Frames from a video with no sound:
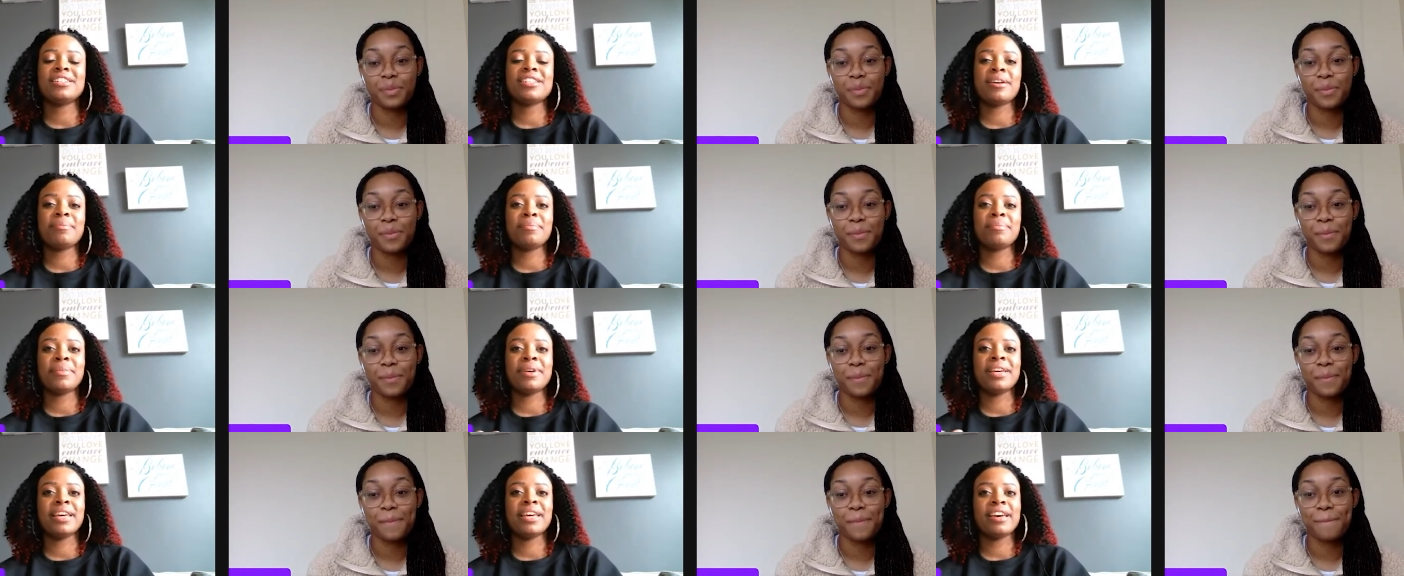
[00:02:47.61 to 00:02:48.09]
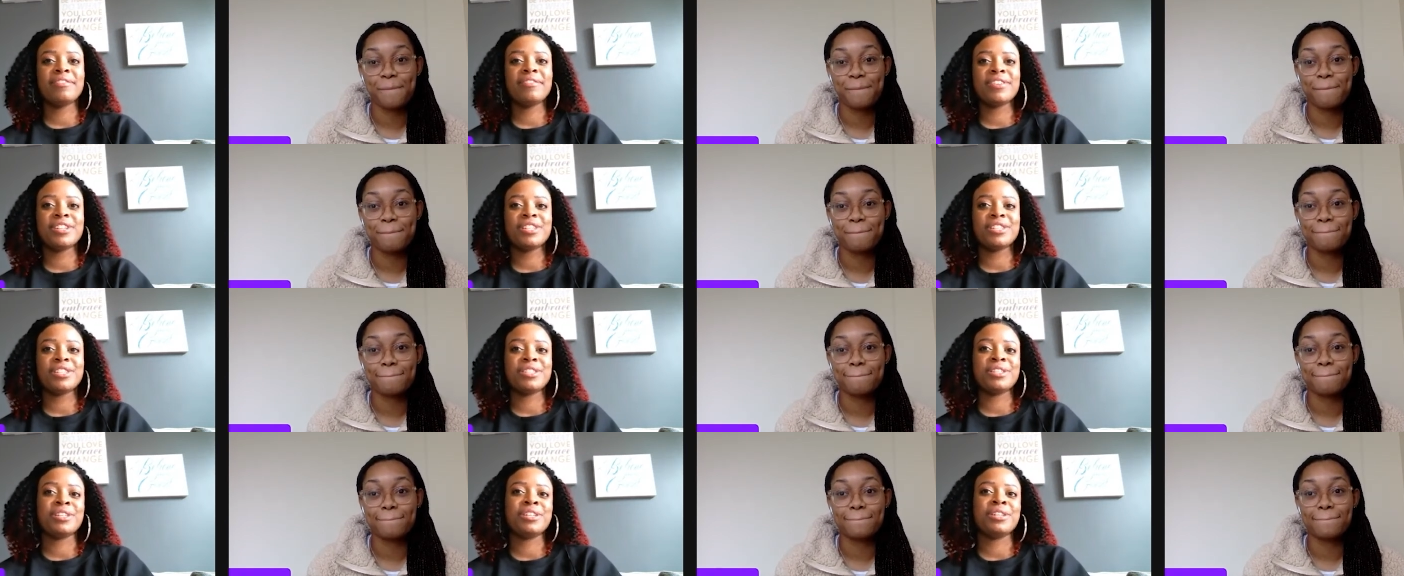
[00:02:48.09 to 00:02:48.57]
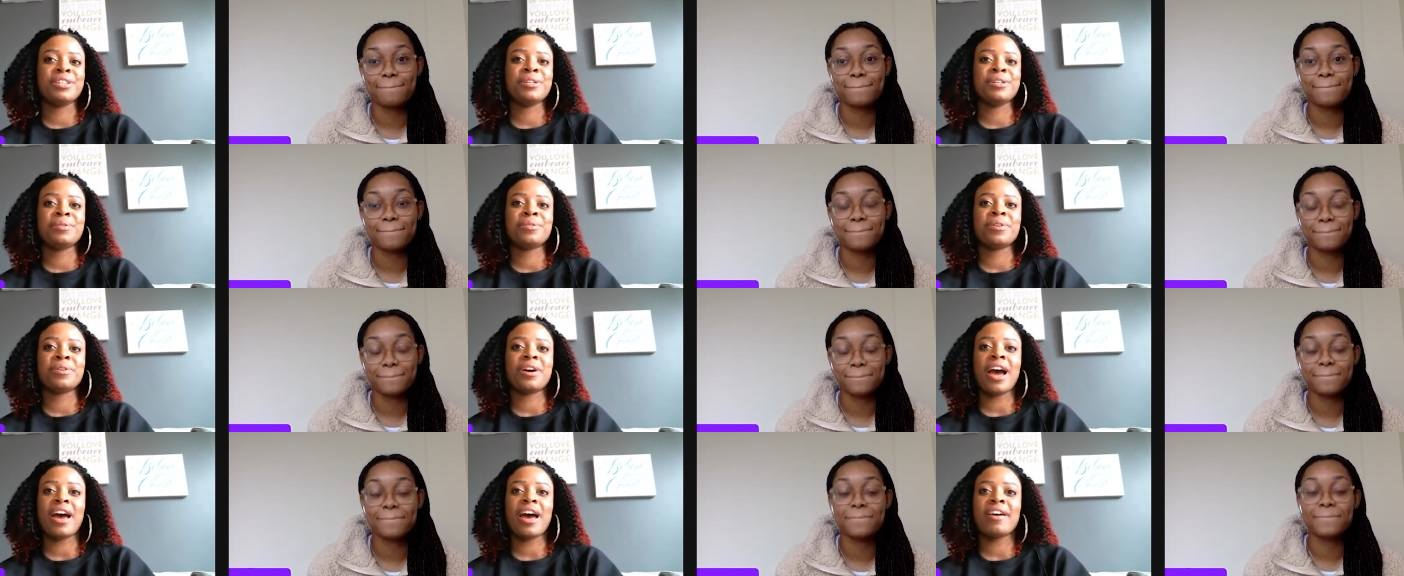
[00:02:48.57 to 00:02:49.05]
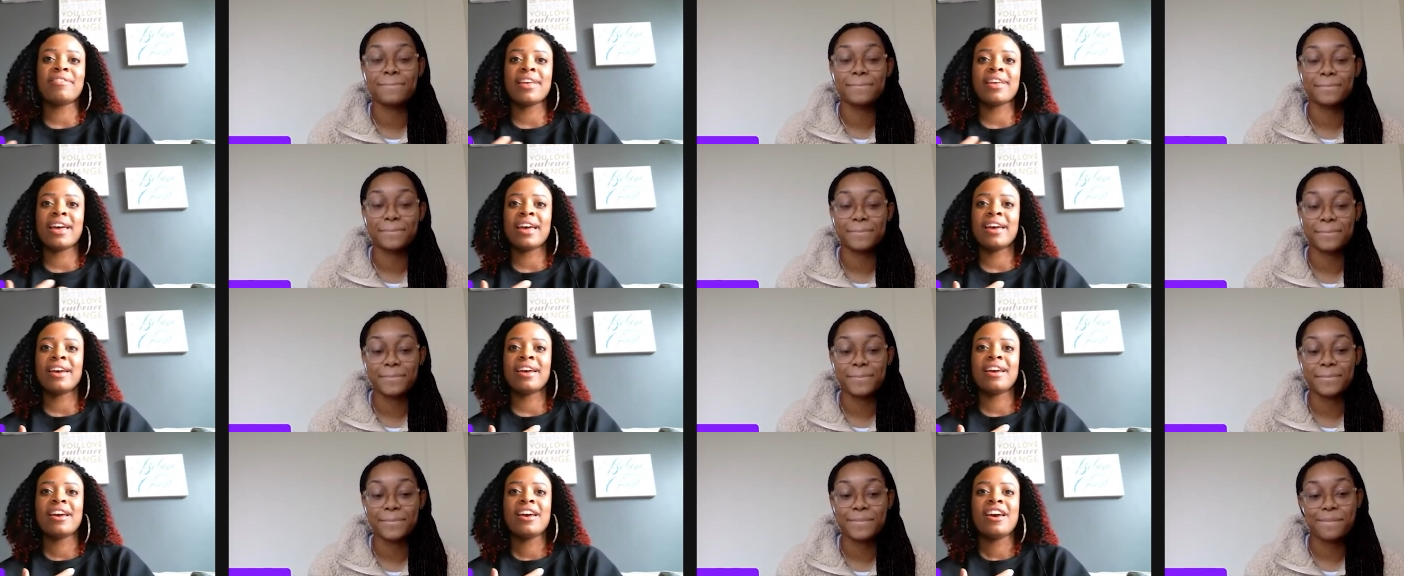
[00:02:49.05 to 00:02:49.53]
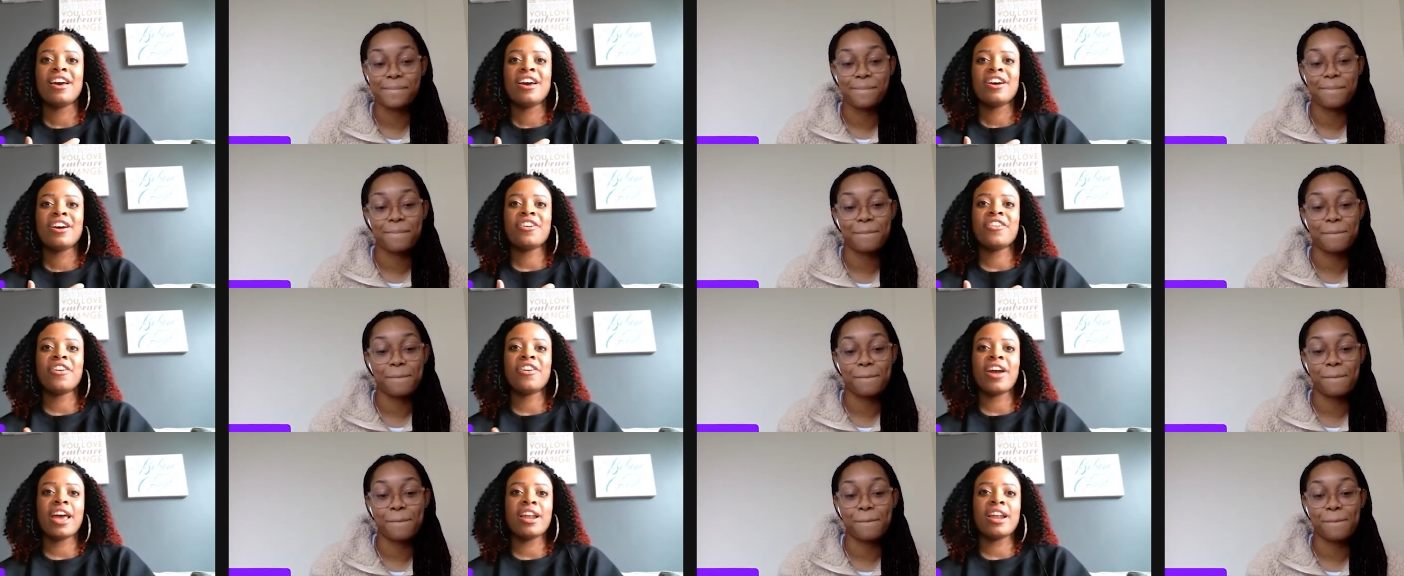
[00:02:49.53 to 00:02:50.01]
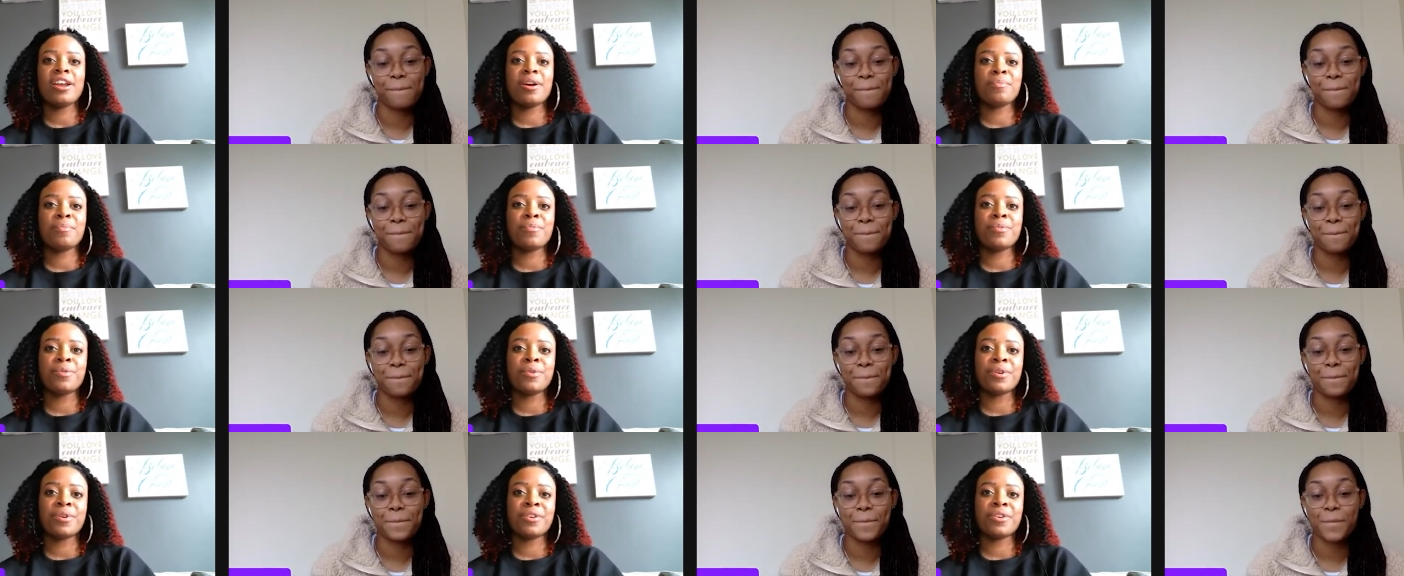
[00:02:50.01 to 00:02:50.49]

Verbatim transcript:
Speaker 1: they've been given to you or have they created more